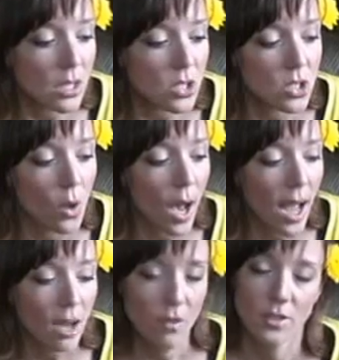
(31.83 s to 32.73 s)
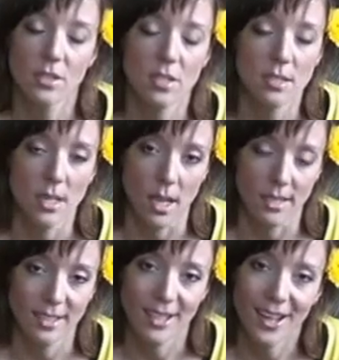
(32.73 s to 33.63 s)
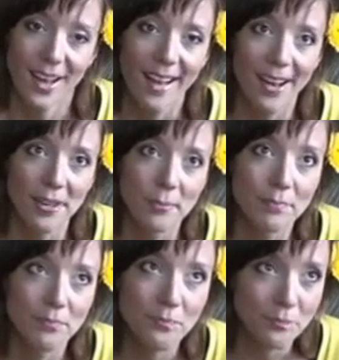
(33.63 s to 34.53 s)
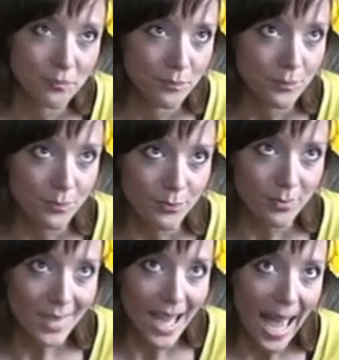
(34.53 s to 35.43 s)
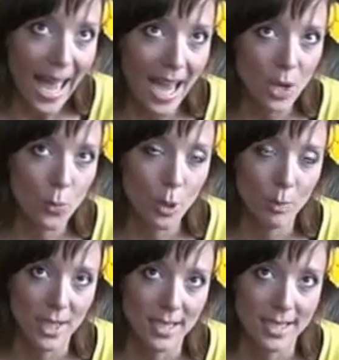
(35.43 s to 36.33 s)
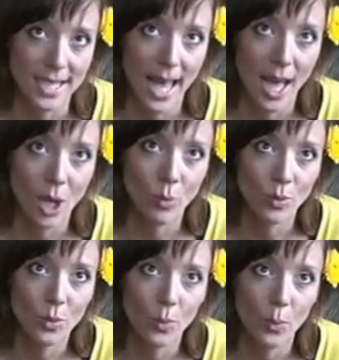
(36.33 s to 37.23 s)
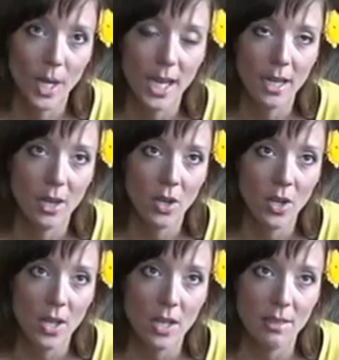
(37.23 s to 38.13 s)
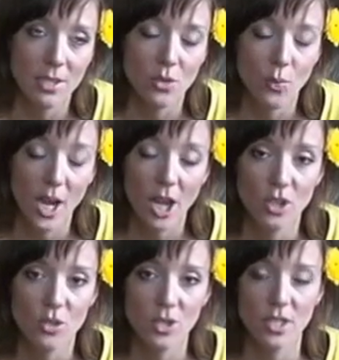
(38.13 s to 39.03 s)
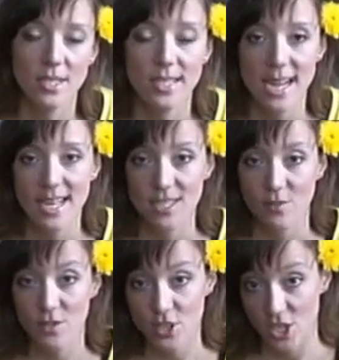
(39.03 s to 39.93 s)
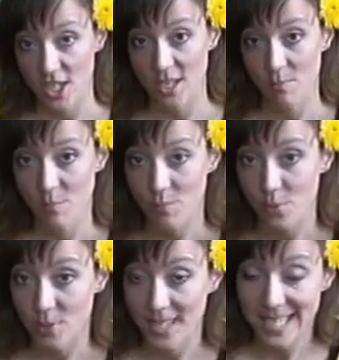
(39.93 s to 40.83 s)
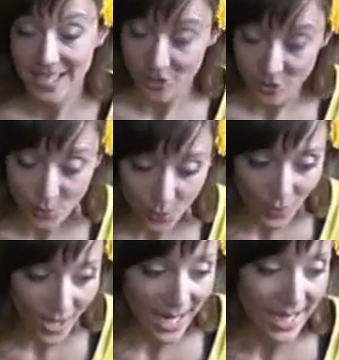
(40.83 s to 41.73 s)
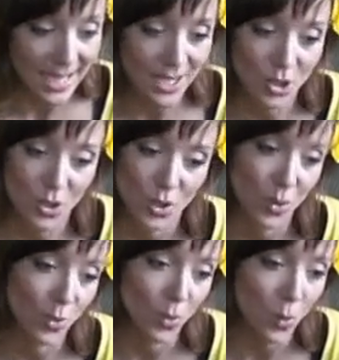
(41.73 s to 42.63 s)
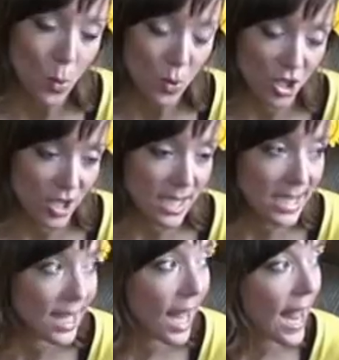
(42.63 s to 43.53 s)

So I love the sun. I grew up in a town where there's 300 days of sun per year, and it's just gorgeous.